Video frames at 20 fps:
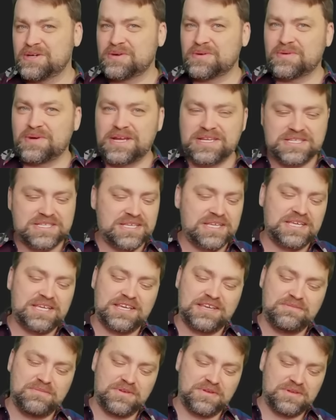crazy
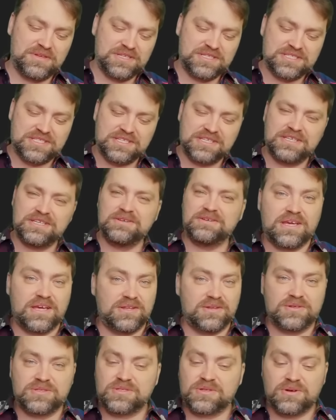community, yeah,
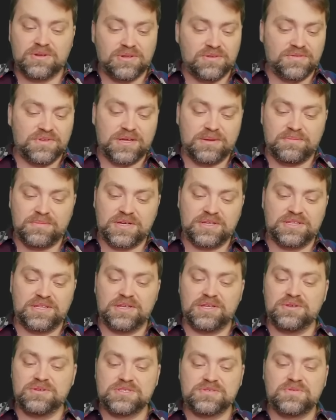not all of them, but
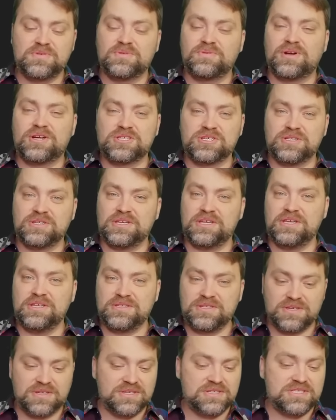the useful Russian
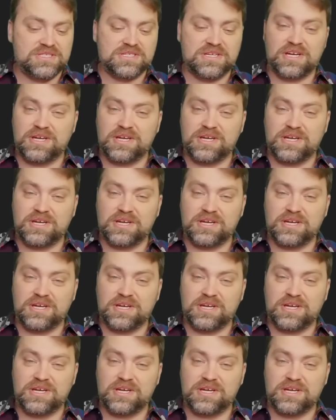idiots,